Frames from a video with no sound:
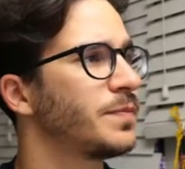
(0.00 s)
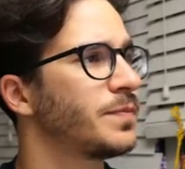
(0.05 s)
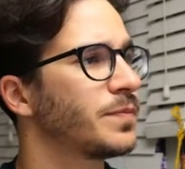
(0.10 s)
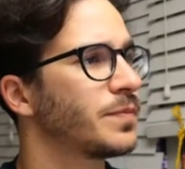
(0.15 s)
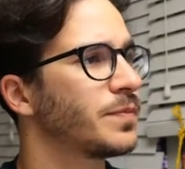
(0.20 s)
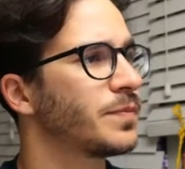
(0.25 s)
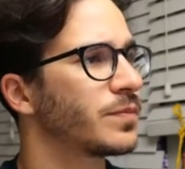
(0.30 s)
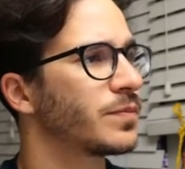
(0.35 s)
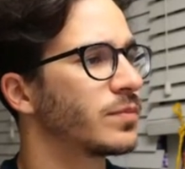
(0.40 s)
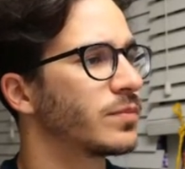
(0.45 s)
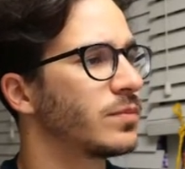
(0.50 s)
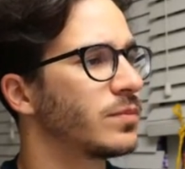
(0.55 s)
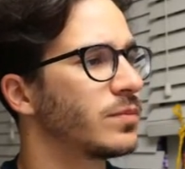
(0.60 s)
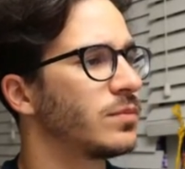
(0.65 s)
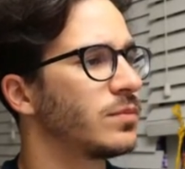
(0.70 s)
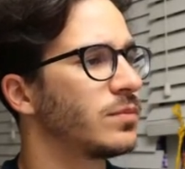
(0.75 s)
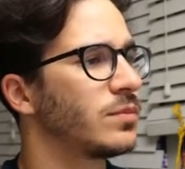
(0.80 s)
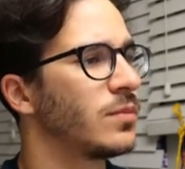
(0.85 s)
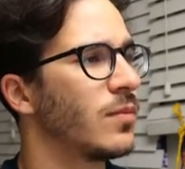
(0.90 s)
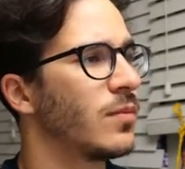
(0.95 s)

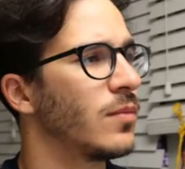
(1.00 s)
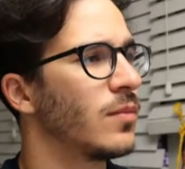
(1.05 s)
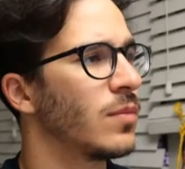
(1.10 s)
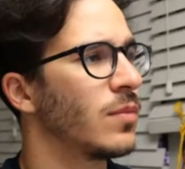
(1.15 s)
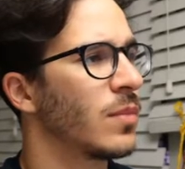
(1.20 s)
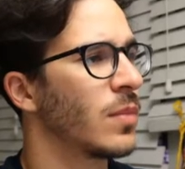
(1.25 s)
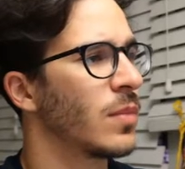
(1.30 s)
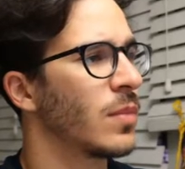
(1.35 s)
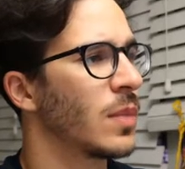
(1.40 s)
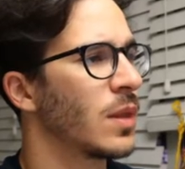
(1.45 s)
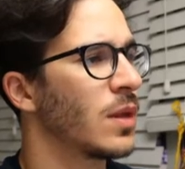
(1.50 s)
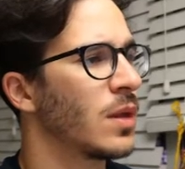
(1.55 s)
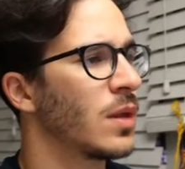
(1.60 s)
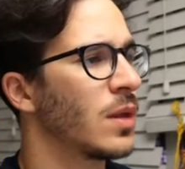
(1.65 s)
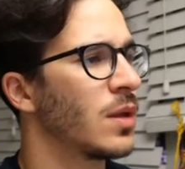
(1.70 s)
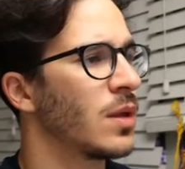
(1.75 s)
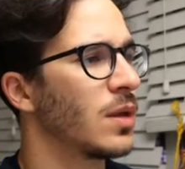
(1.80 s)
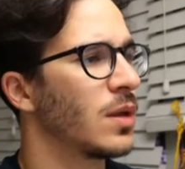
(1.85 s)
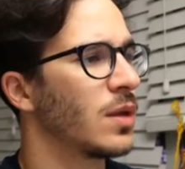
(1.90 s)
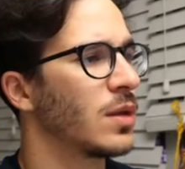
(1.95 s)

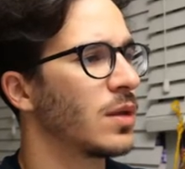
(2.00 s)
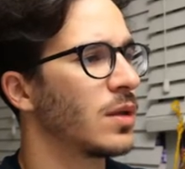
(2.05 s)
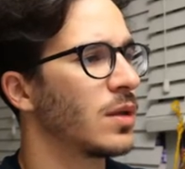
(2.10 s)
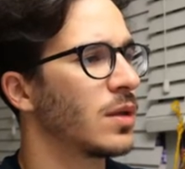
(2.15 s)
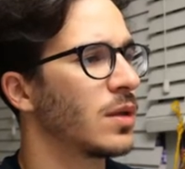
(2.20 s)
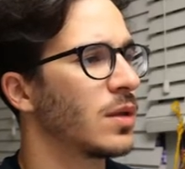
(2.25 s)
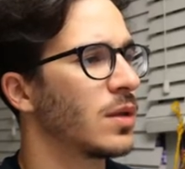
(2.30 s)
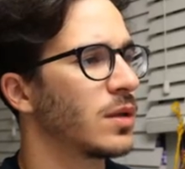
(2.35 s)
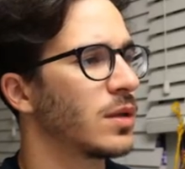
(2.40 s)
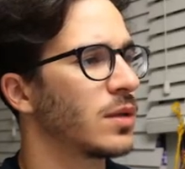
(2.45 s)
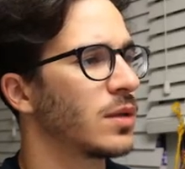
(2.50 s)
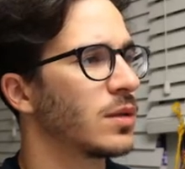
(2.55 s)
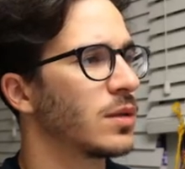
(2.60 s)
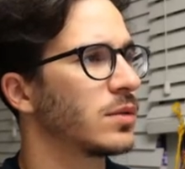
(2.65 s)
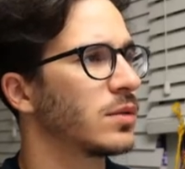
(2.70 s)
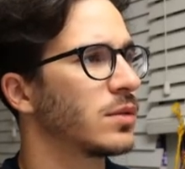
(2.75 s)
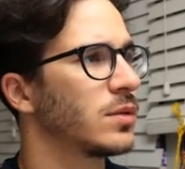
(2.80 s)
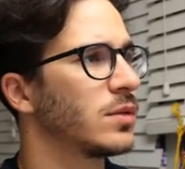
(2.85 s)
(no one is talking)